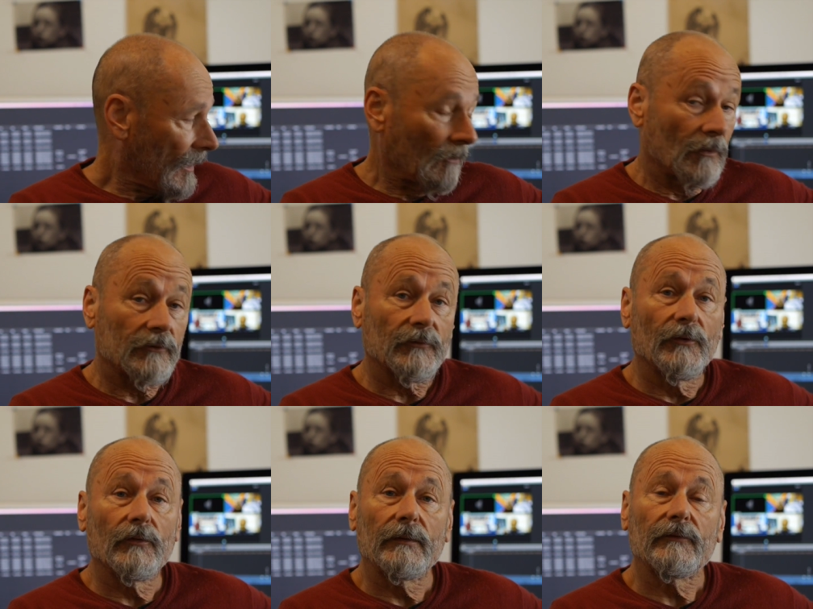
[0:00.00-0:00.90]
And what's
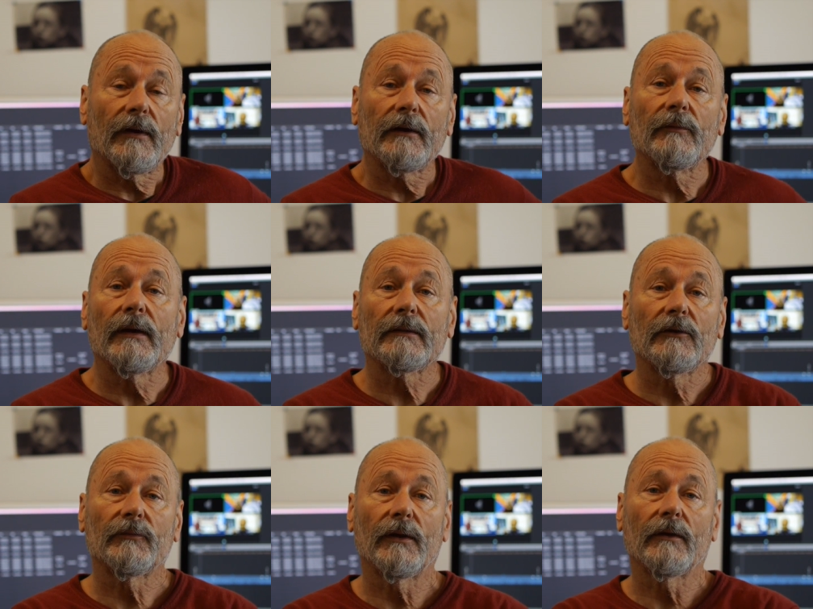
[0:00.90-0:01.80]
more, we tried to make
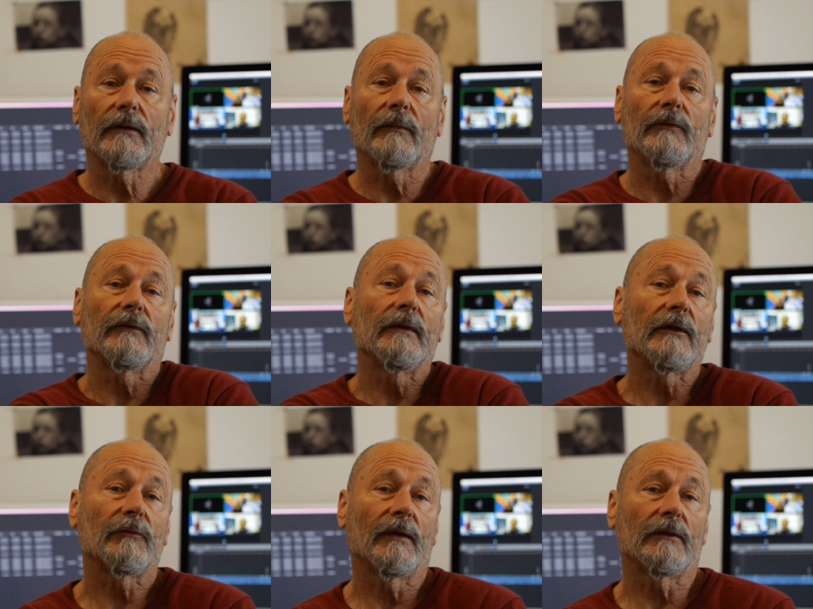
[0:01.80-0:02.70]
these programs as
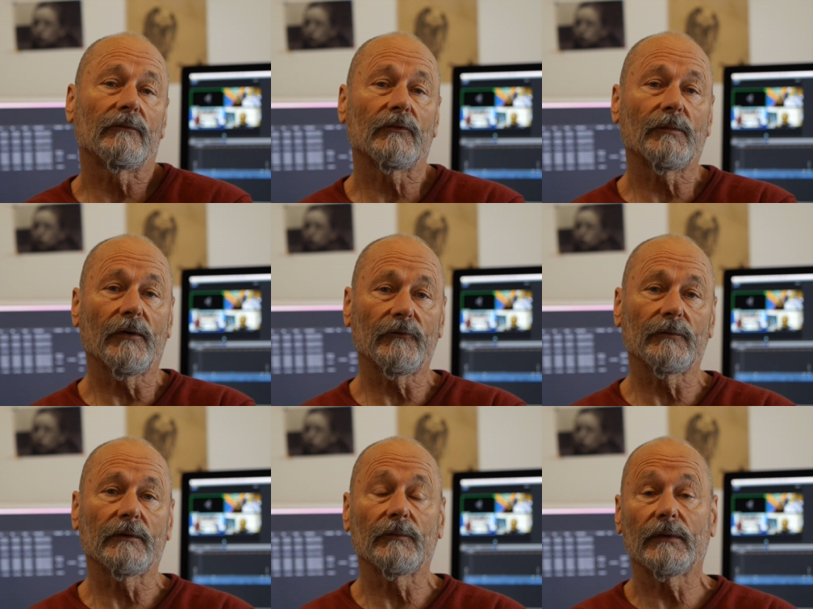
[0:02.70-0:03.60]
inexpensive as
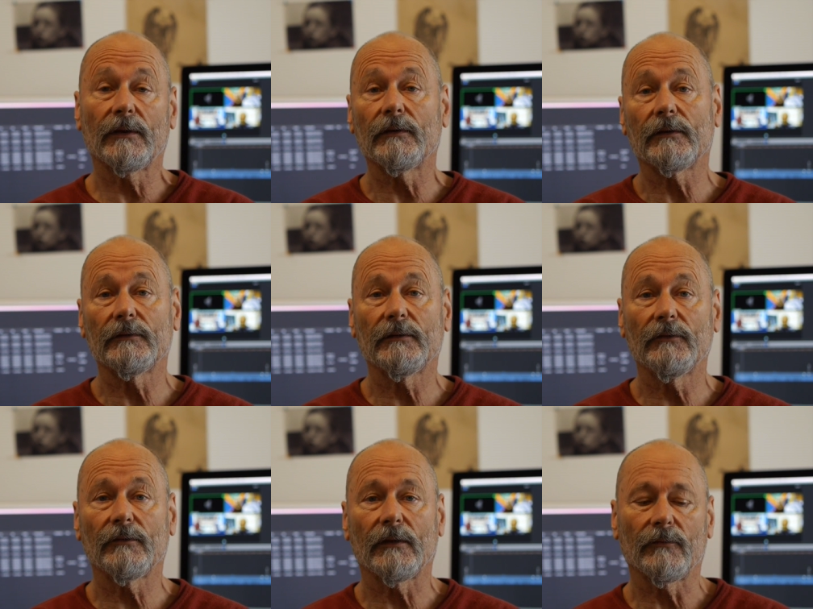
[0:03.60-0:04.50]
possible, and we're going to
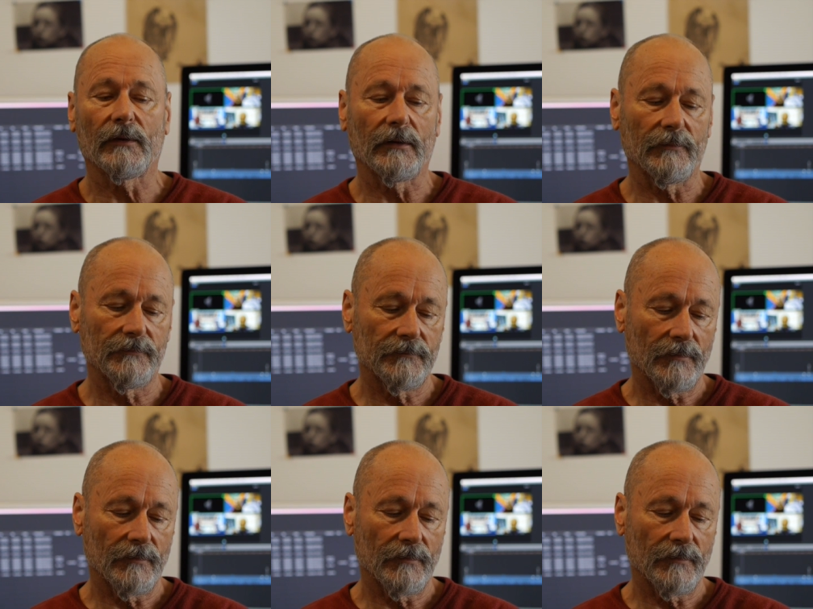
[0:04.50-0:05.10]
continue that way.